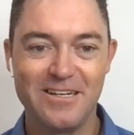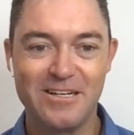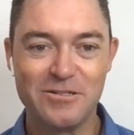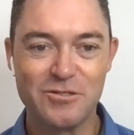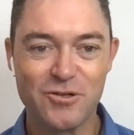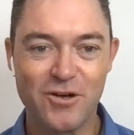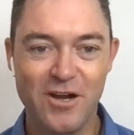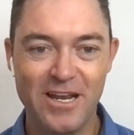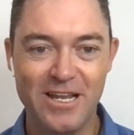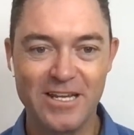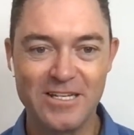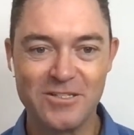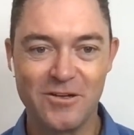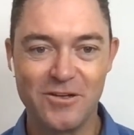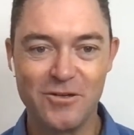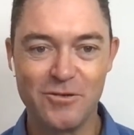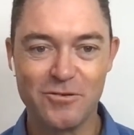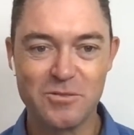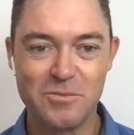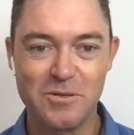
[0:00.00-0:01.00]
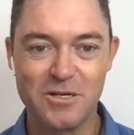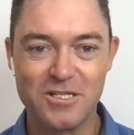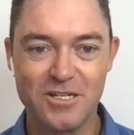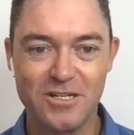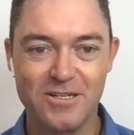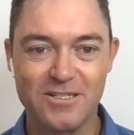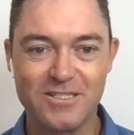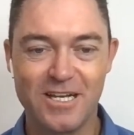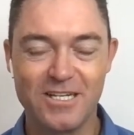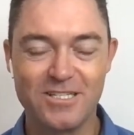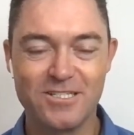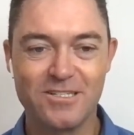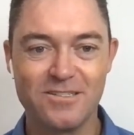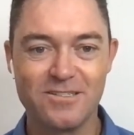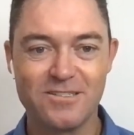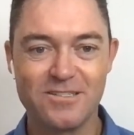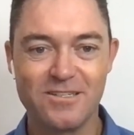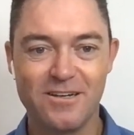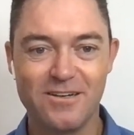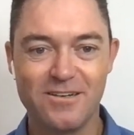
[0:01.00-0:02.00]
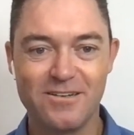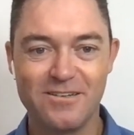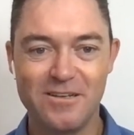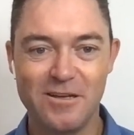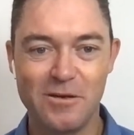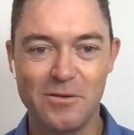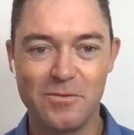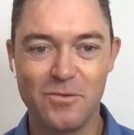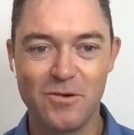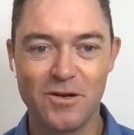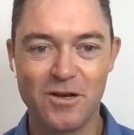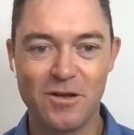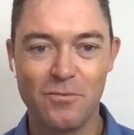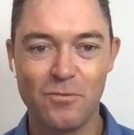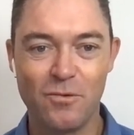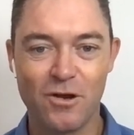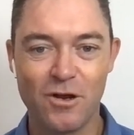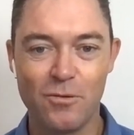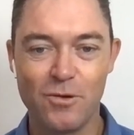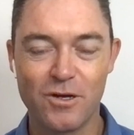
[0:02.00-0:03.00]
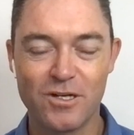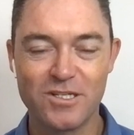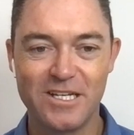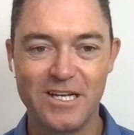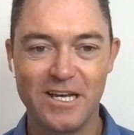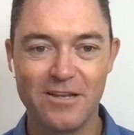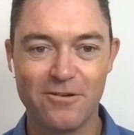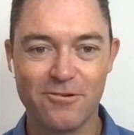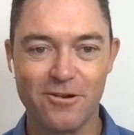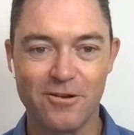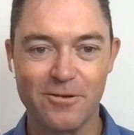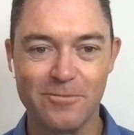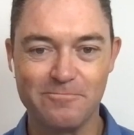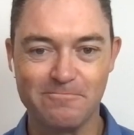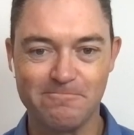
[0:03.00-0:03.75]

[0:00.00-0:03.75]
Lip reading: Training's not your specialization. So yeah, why not work together on it?